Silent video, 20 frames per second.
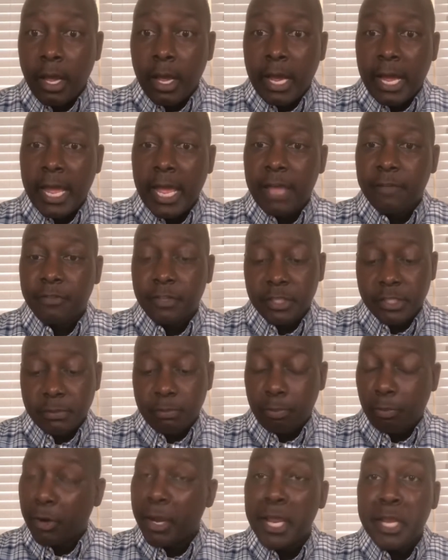I have this
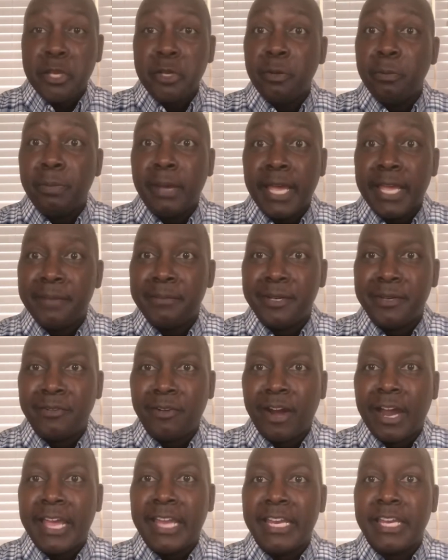brand new baby
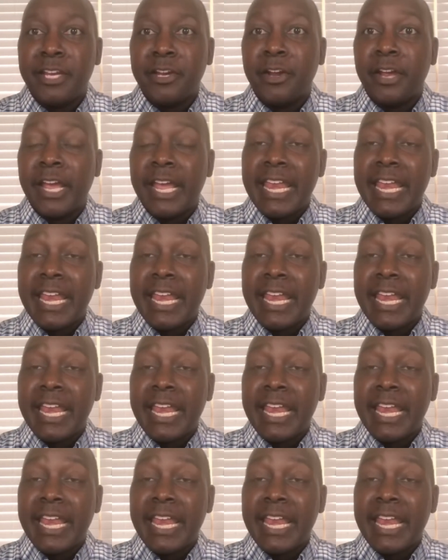right here,